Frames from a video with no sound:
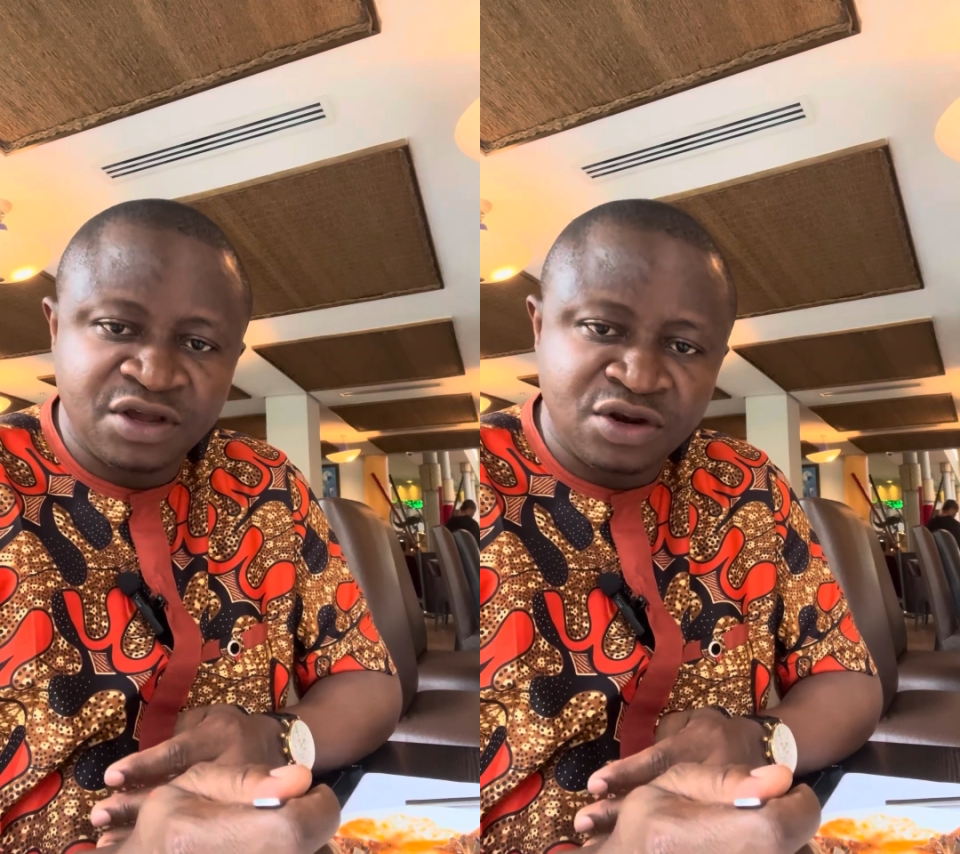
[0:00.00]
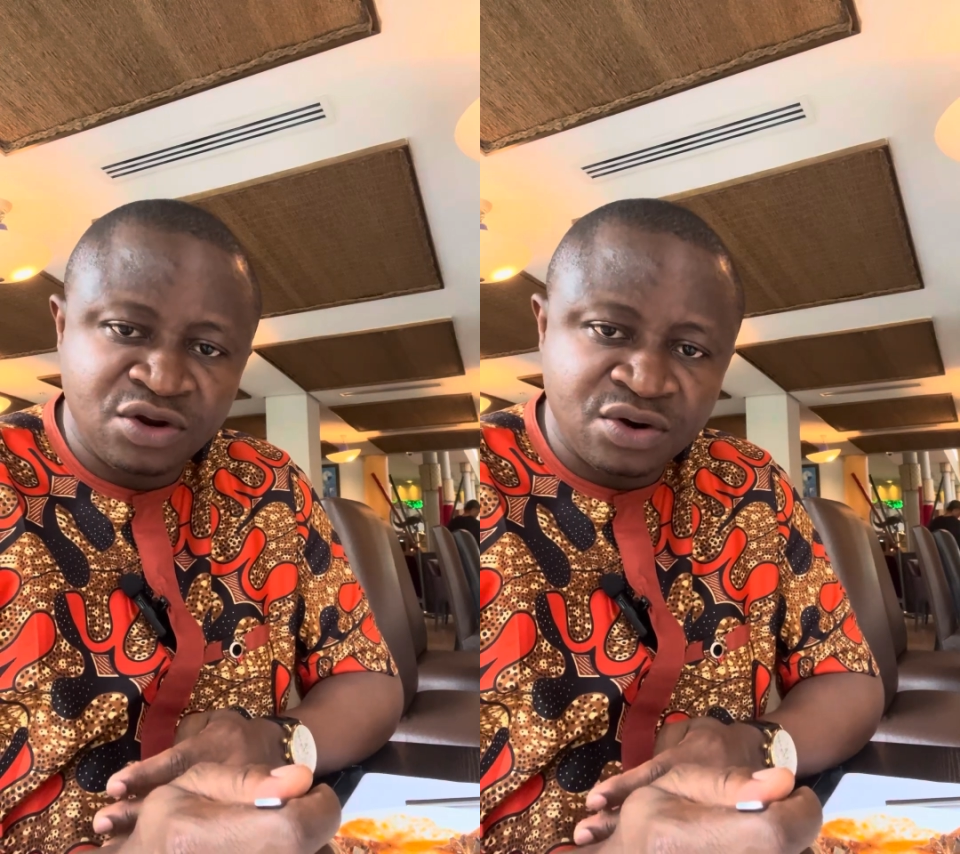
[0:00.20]

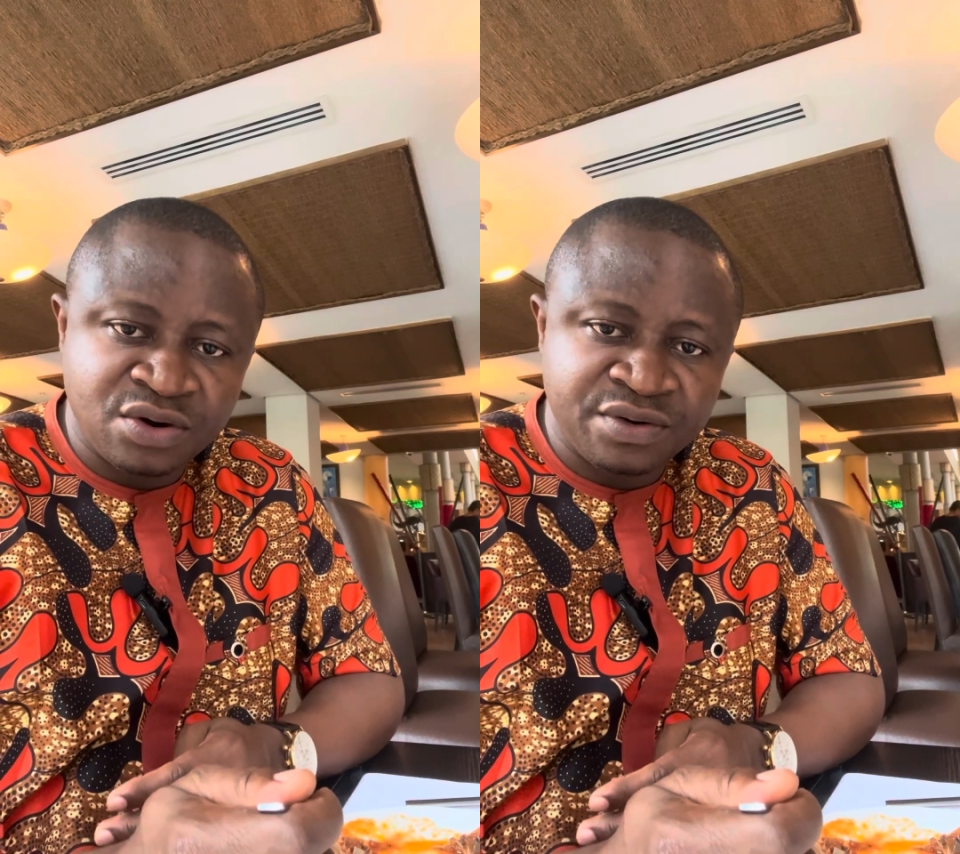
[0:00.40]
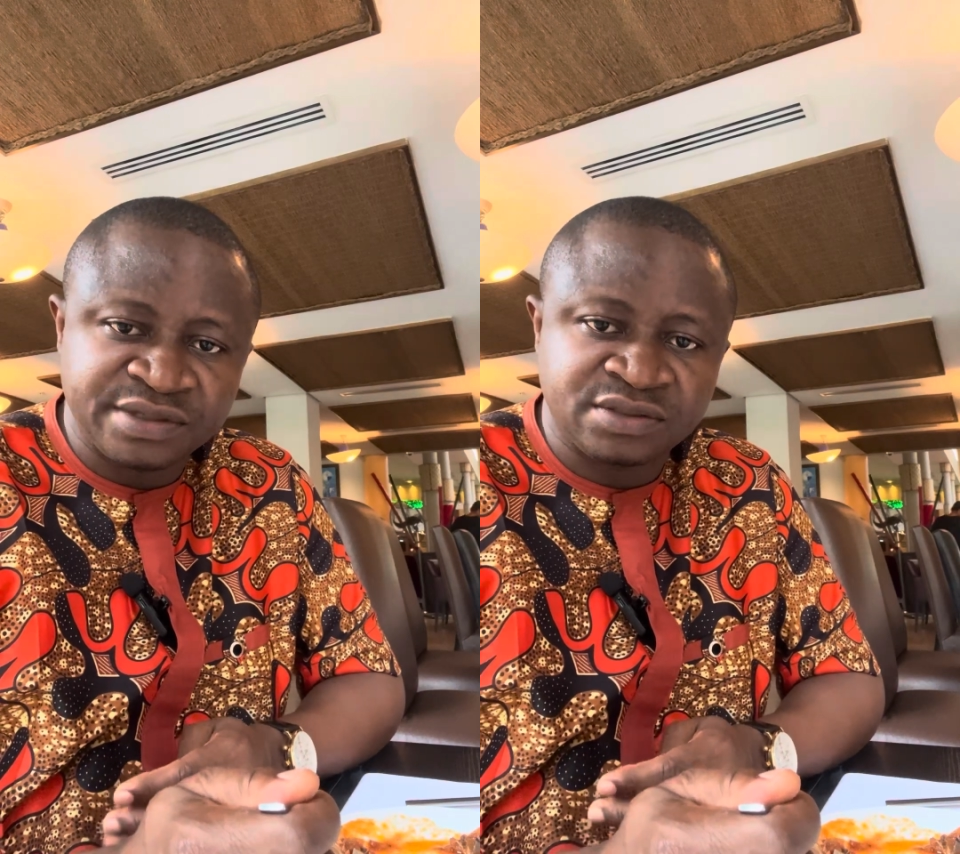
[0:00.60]
in
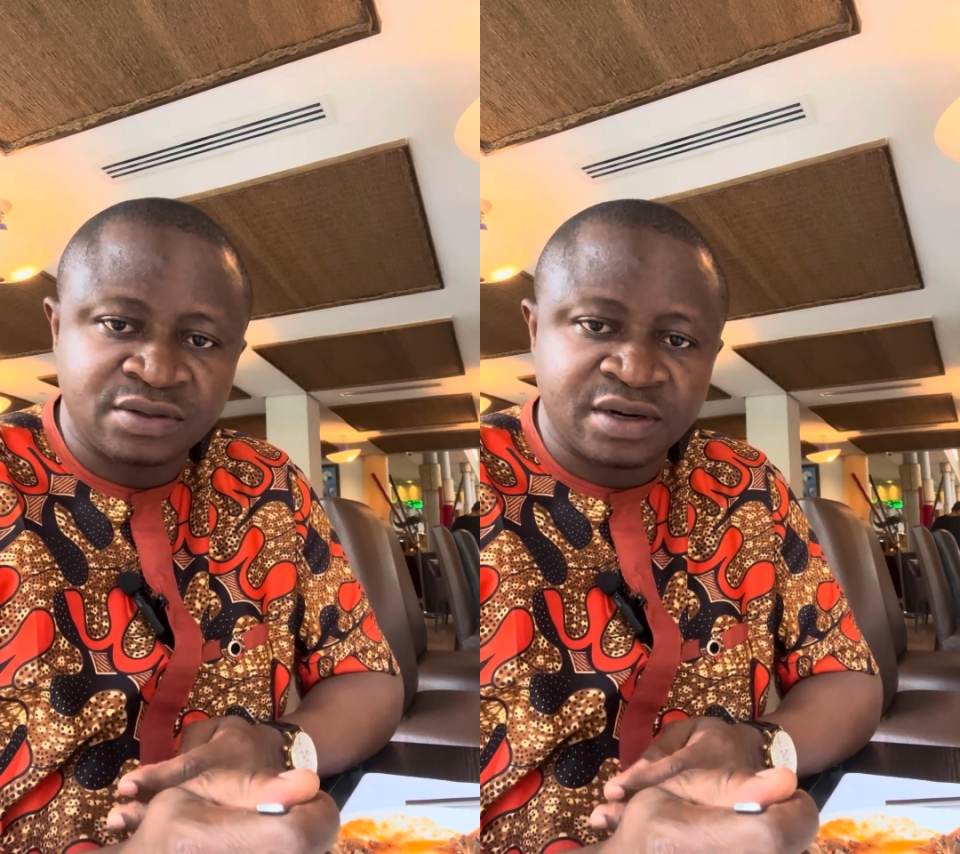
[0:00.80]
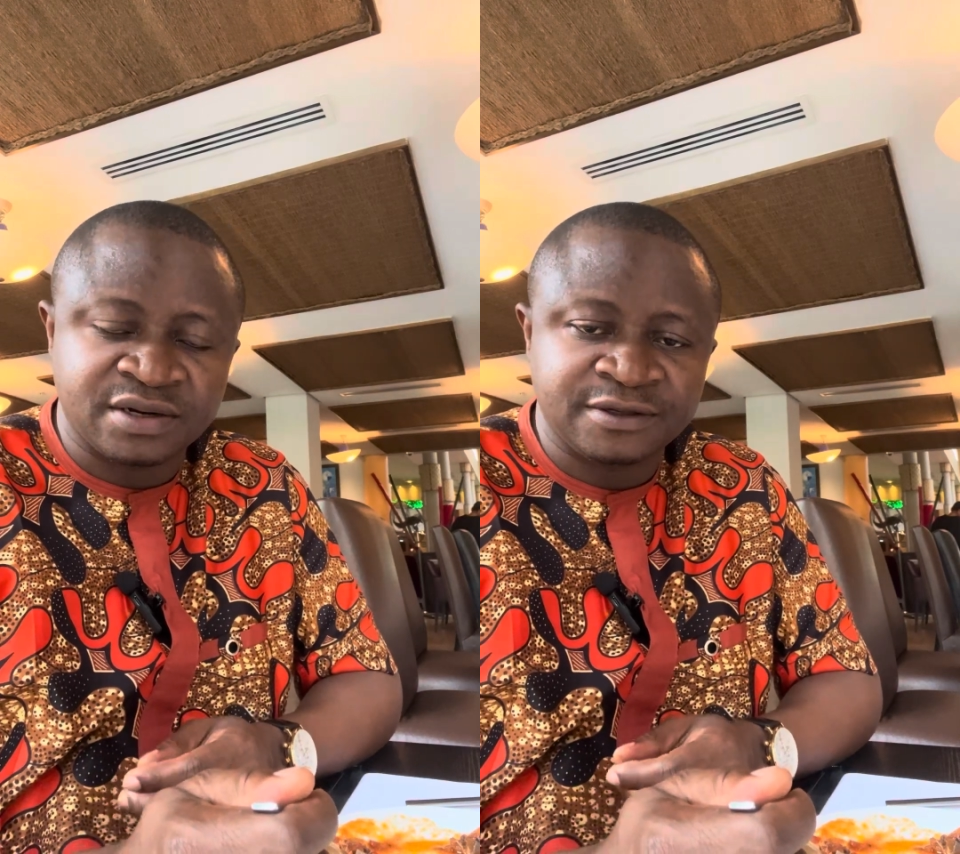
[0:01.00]
your
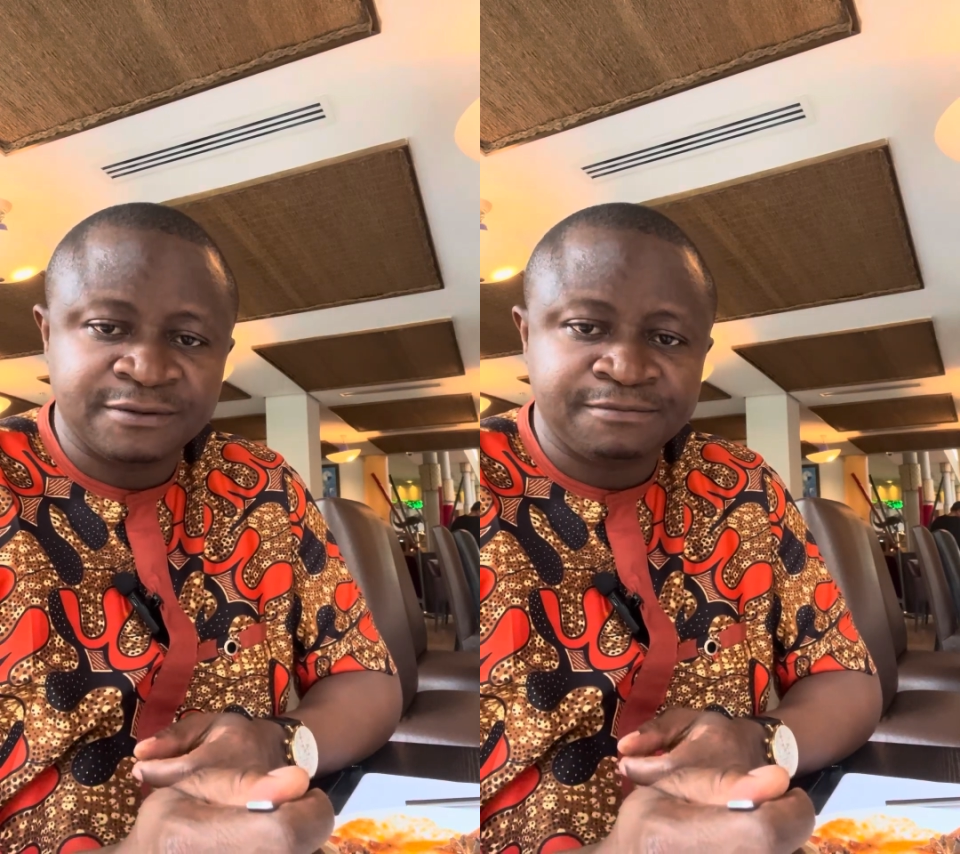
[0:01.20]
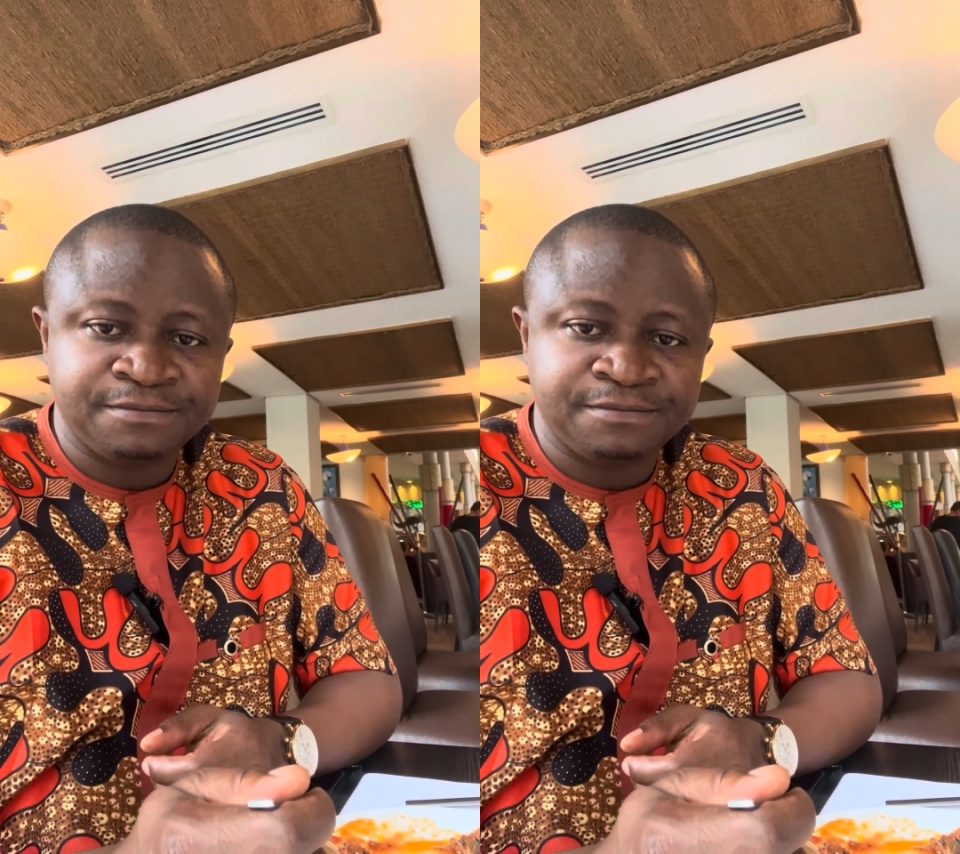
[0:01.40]
restaurant